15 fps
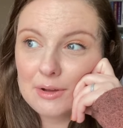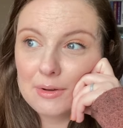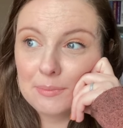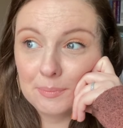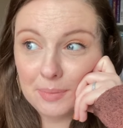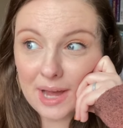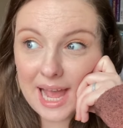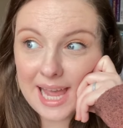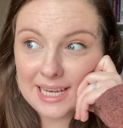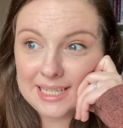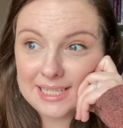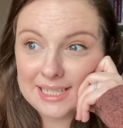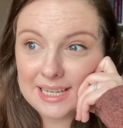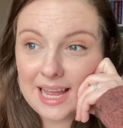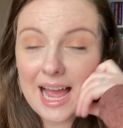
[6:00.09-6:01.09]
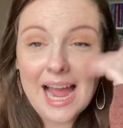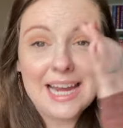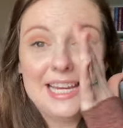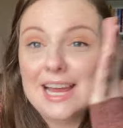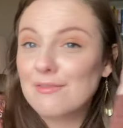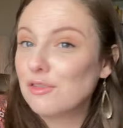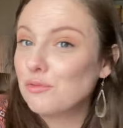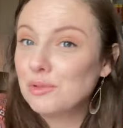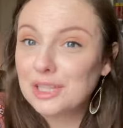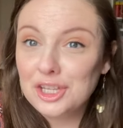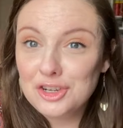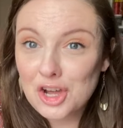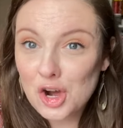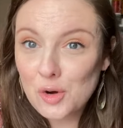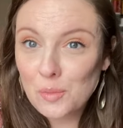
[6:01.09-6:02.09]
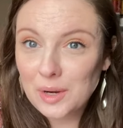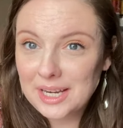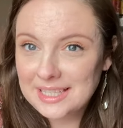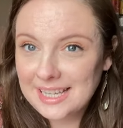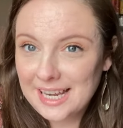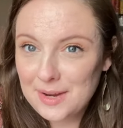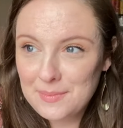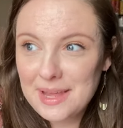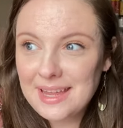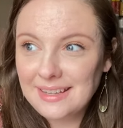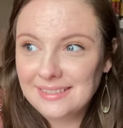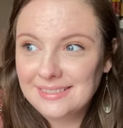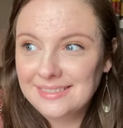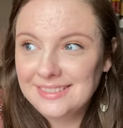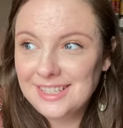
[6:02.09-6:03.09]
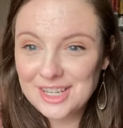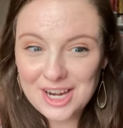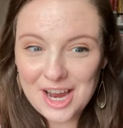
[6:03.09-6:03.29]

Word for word: but I never really know what it's going to be, you